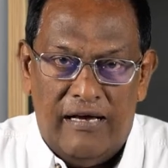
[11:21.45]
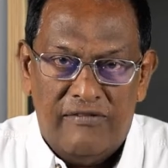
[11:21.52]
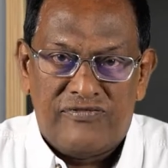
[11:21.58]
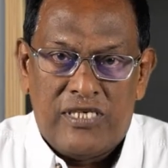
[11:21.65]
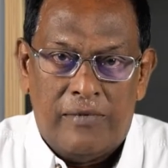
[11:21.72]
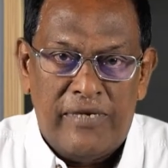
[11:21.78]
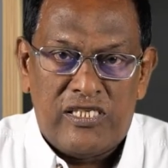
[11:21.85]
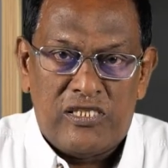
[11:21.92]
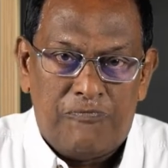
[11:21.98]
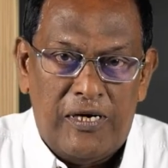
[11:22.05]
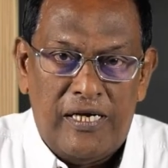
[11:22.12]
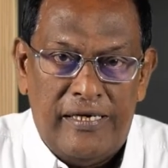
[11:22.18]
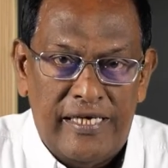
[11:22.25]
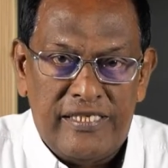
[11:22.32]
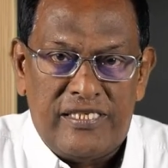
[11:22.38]
some
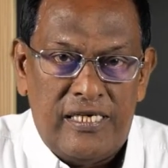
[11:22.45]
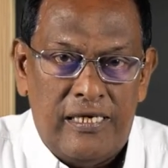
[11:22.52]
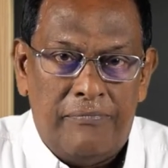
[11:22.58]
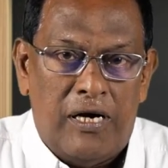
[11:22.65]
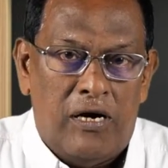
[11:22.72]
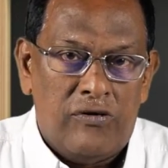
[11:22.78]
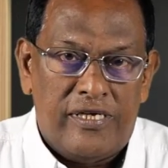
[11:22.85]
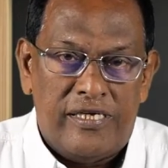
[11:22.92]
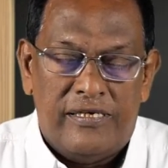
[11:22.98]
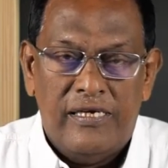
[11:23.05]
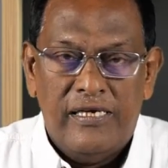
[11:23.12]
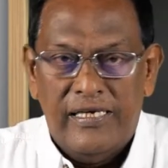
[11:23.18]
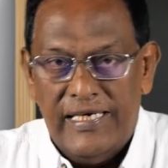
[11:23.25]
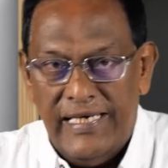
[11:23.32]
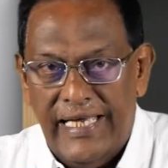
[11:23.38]
explanation about it
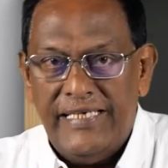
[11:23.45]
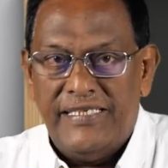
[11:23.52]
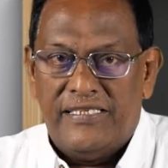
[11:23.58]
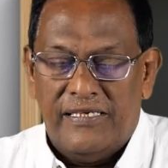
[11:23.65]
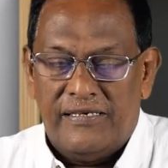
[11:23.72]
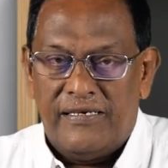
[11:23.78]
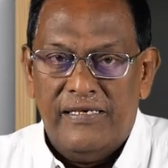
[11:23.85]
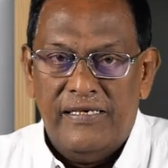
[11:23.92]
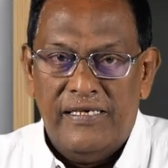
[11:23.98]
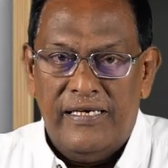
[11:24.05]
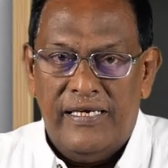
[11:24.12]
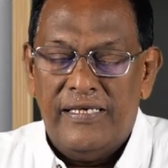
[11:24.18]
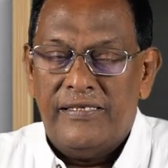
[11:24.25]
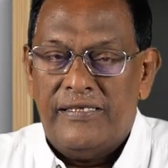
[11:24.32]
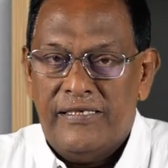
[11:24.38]
later
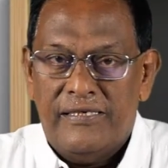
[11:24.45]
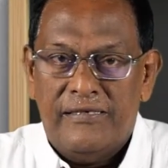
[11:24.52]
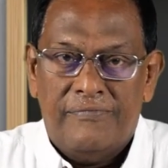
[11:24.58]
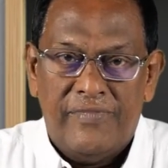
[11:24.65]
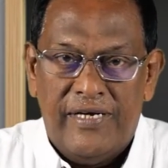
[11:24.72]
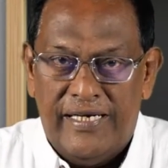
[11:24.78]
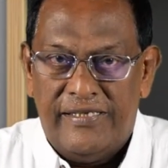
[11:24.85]
in the